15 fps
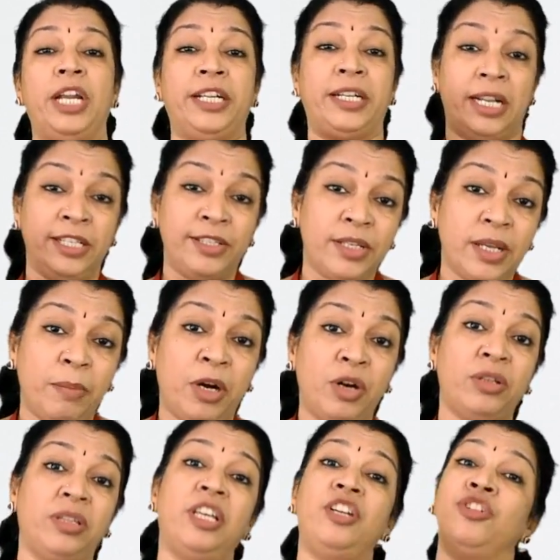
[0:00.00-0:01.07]
tells
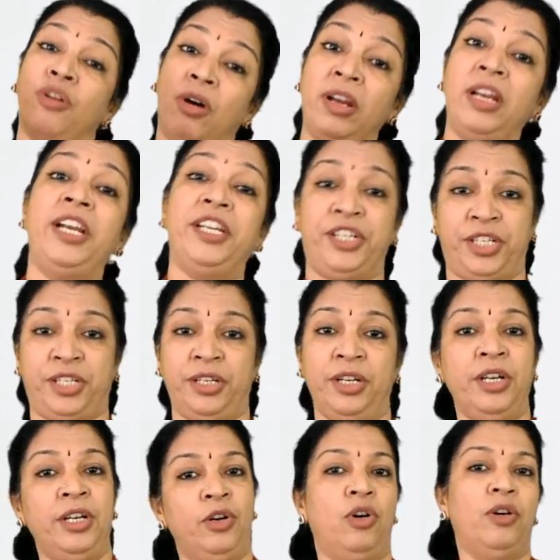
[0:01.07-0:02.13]
about the knowledge
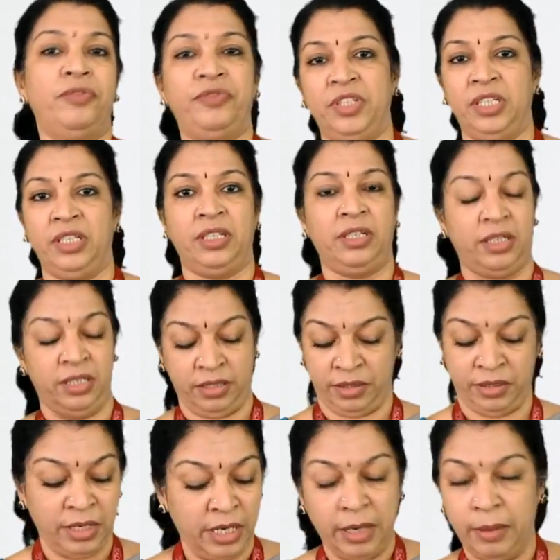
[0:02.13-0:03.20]
of the
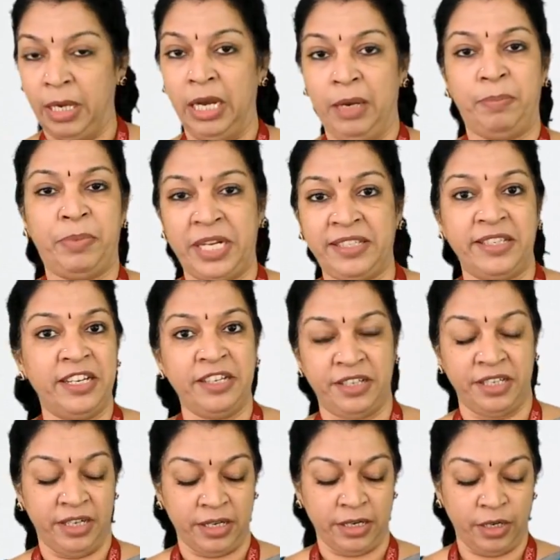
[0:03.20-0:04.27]
presenter.